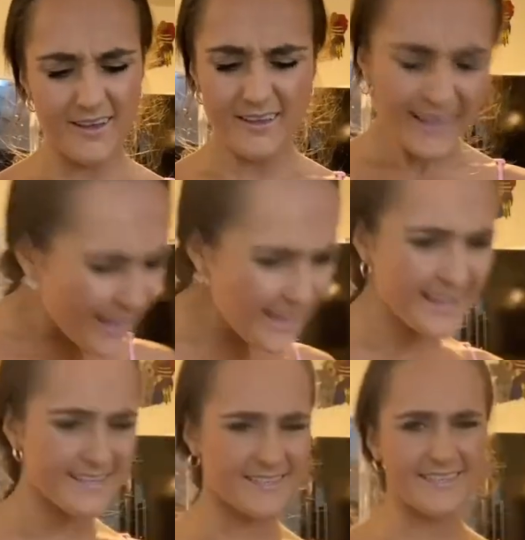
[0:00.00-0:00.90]

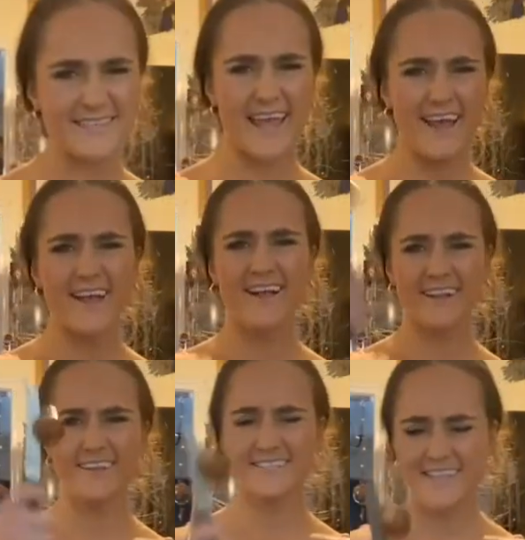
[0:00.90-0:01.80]
Yes,
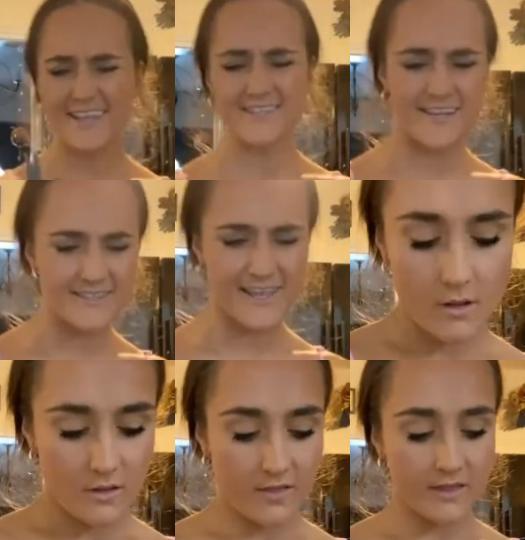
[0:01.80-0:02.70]
skill. I
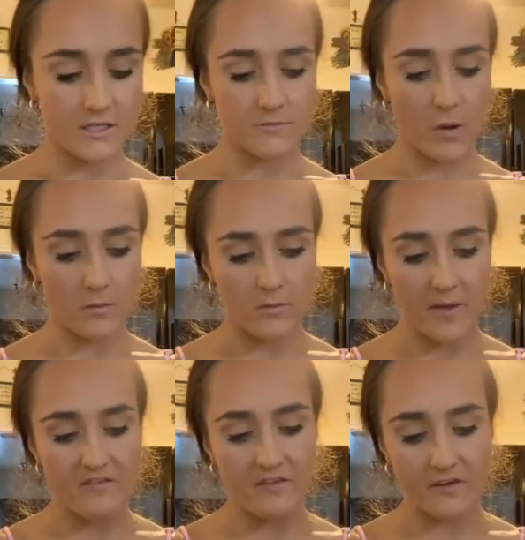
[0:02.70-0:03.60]
think this is probably my
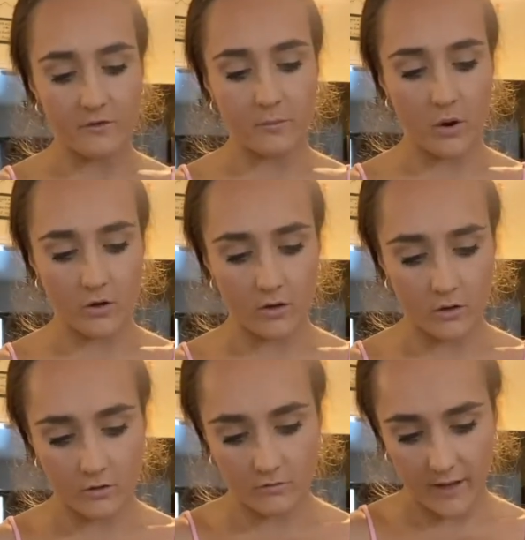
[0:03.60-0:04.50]
favorite part
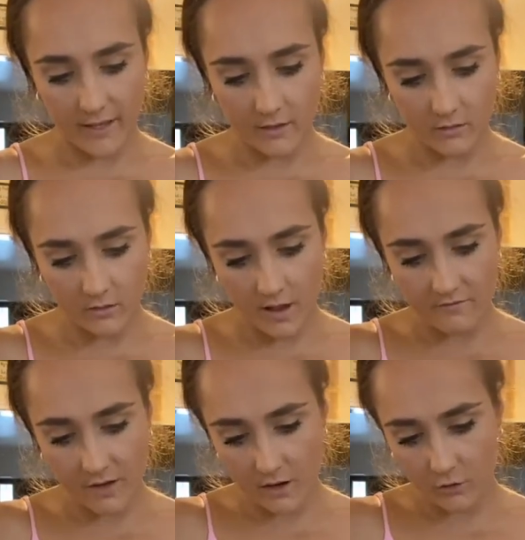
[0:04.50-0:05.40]
of like the
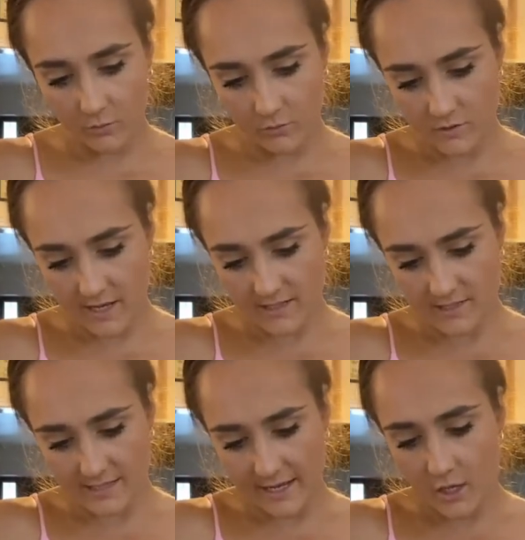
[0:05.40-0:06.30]
avocado process.
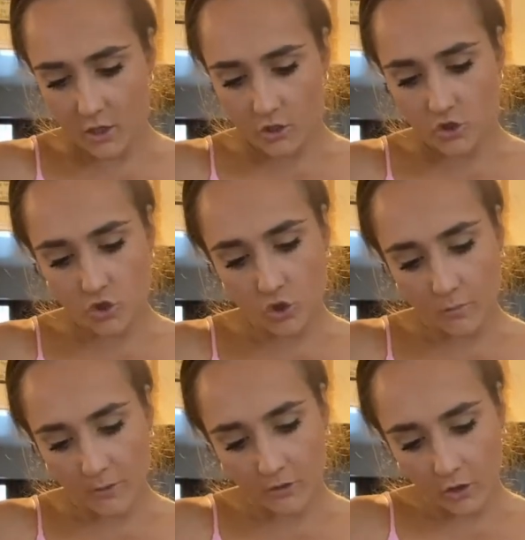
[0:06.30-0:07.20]
Is like
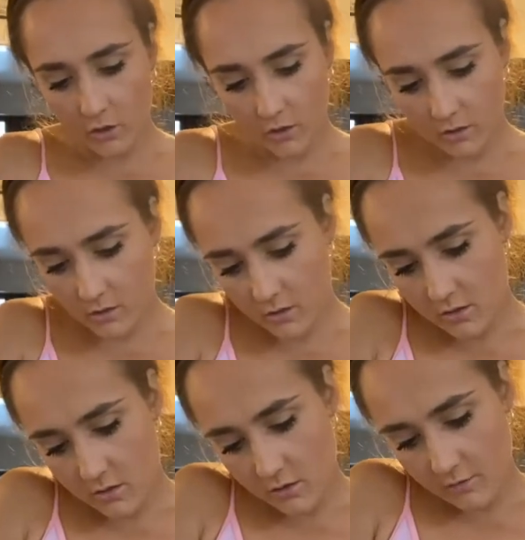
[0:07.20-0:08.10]
scooping it out
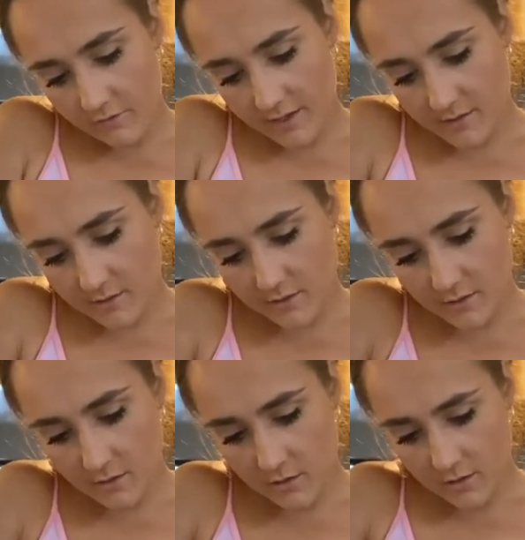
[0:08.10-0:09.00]
of this.
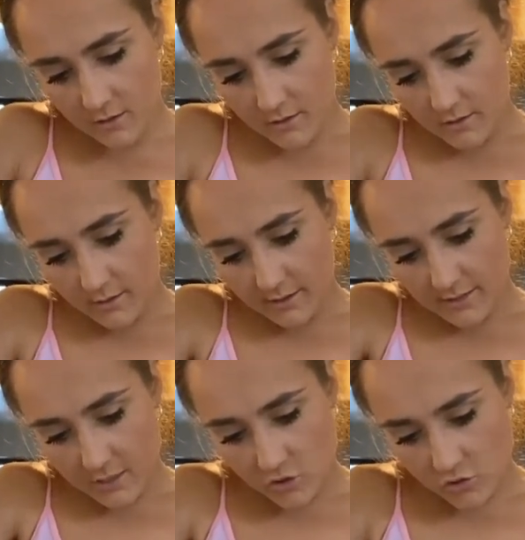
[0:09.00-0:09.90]
It's
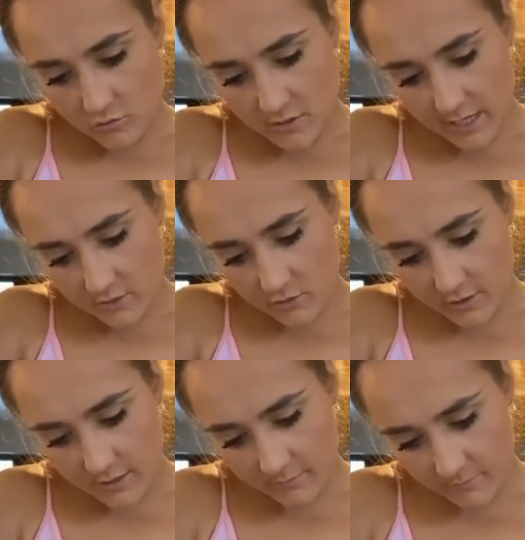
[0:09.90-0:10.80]
like so
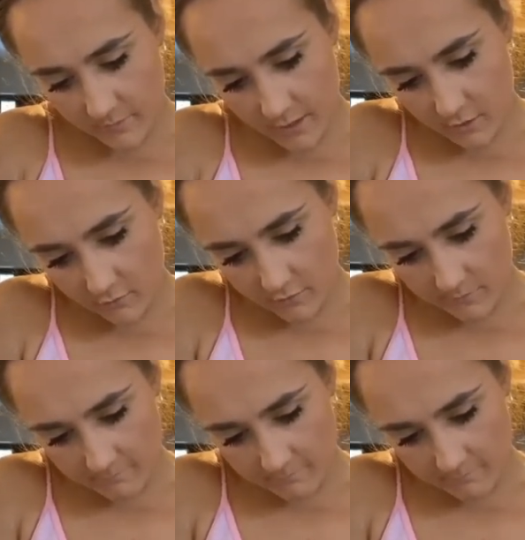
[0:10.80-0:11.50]
sensory. I love it.